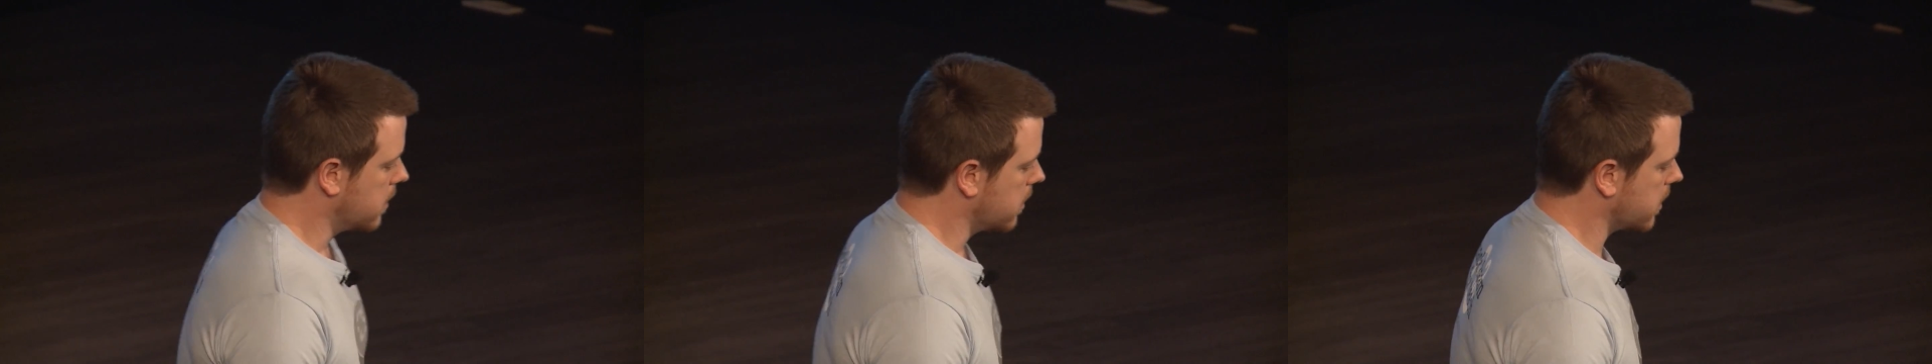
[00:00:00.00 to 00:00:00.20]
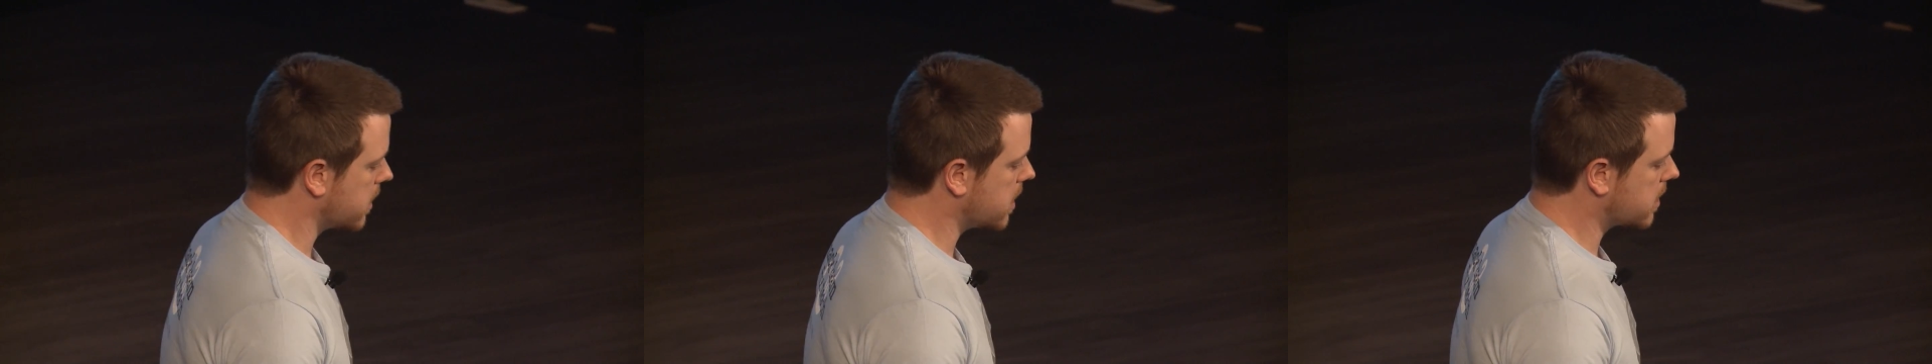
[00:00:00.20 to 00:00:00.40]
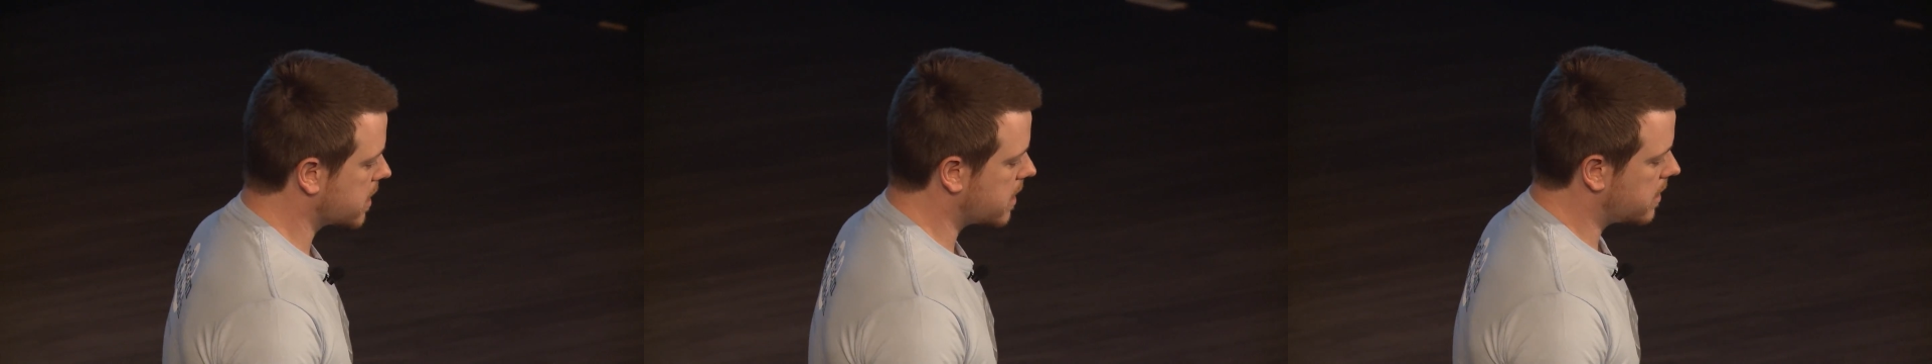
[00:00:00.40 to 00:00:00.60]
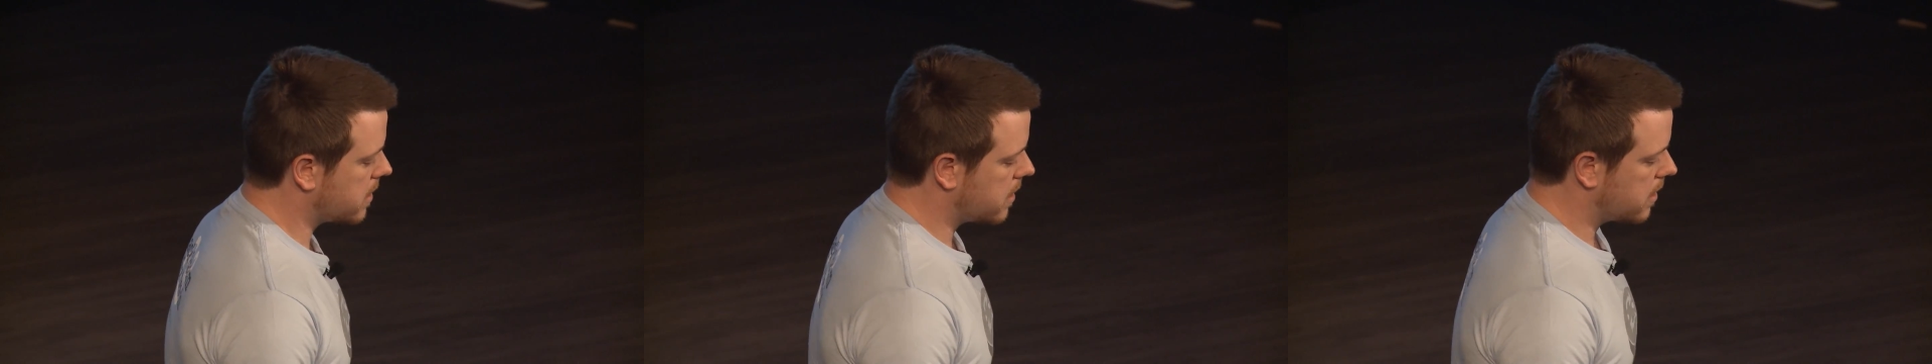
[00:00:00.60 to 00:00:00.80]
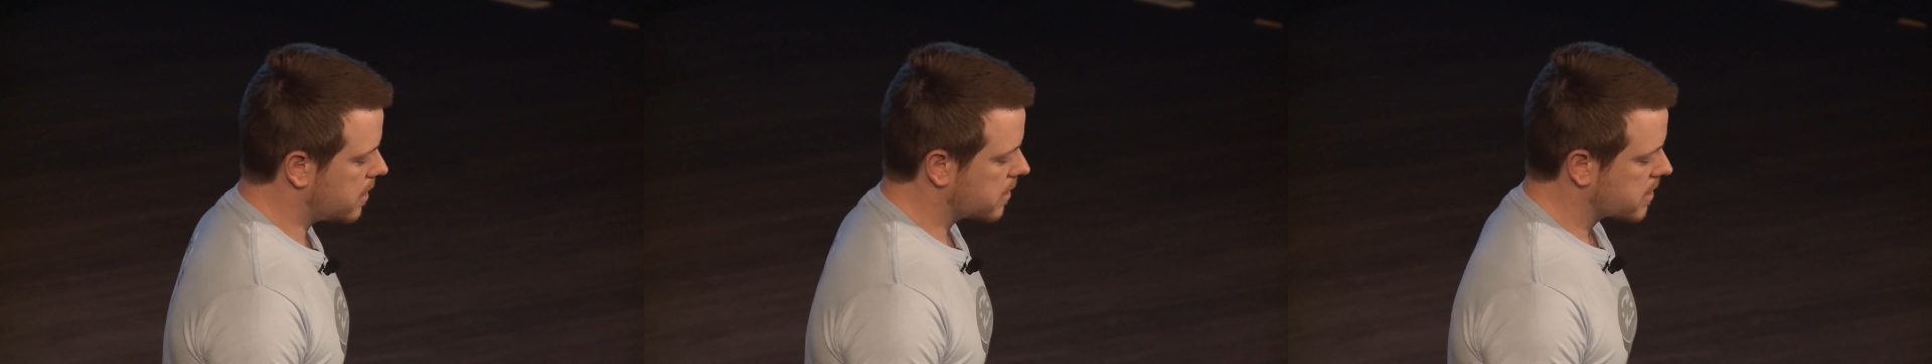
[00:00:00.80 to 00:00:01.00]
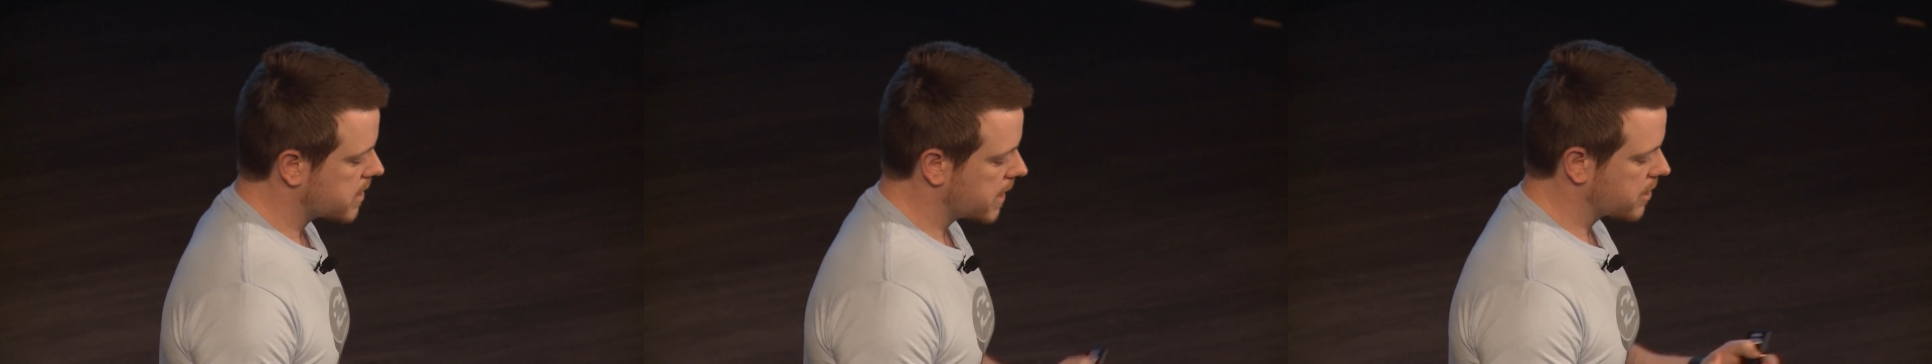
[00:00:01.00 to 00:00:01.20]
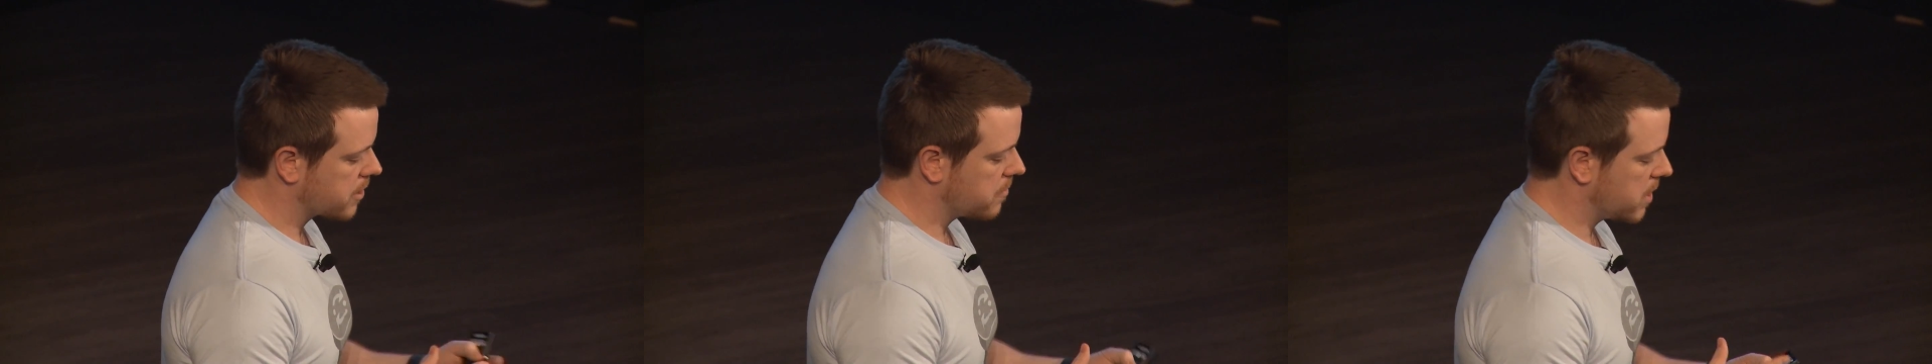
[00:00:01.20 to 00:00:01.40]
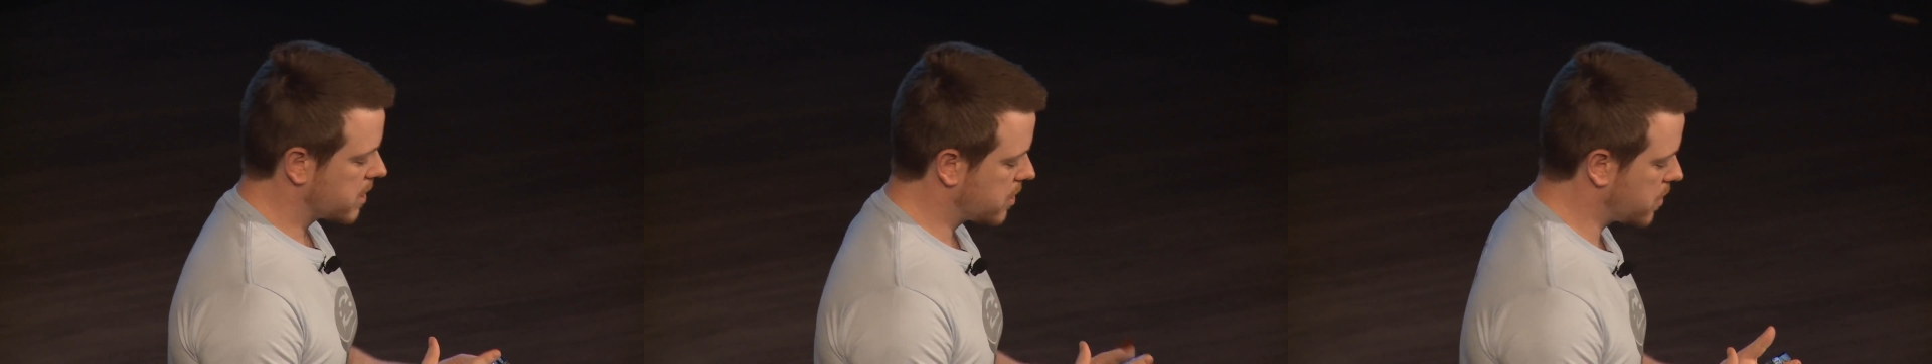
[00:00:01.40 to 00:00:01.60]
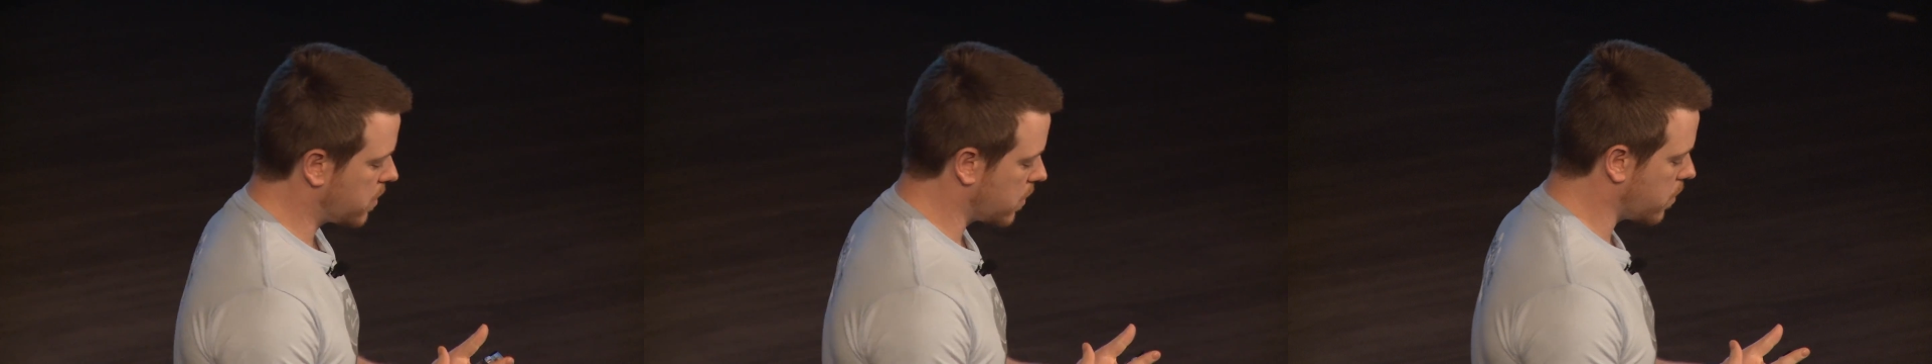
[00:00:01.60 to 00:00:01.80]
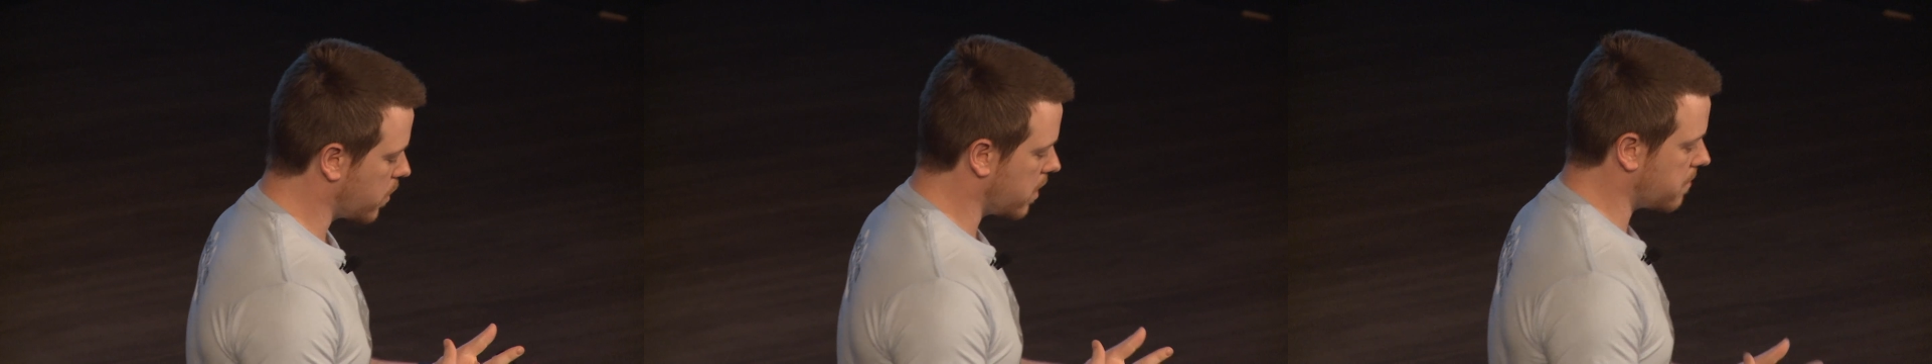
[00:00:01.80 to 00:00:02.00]
this is the section of my
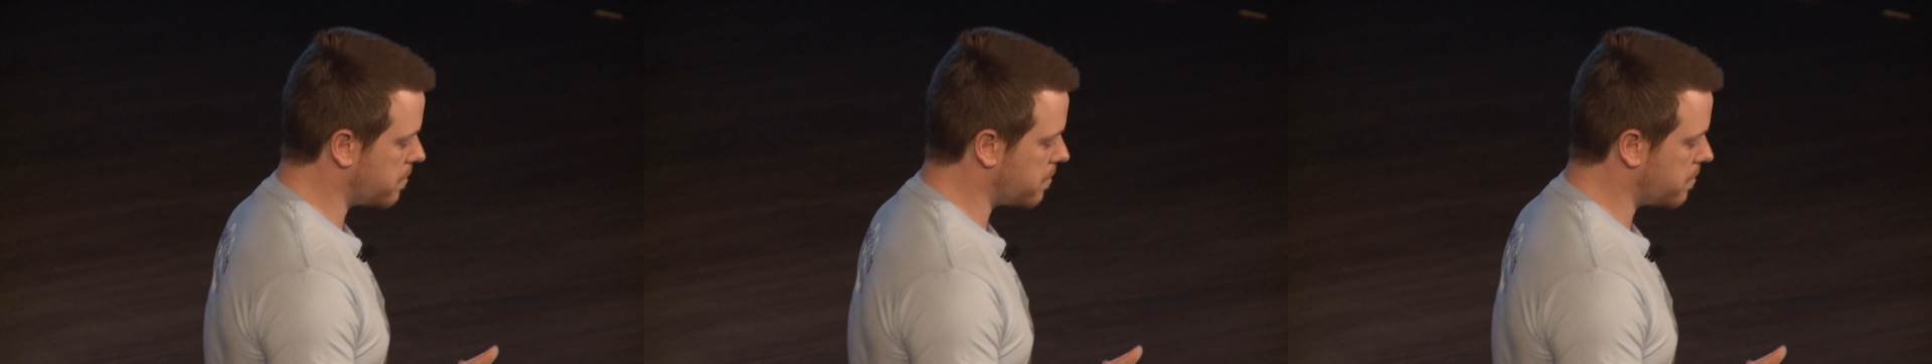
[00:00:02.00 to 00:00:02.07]
talk where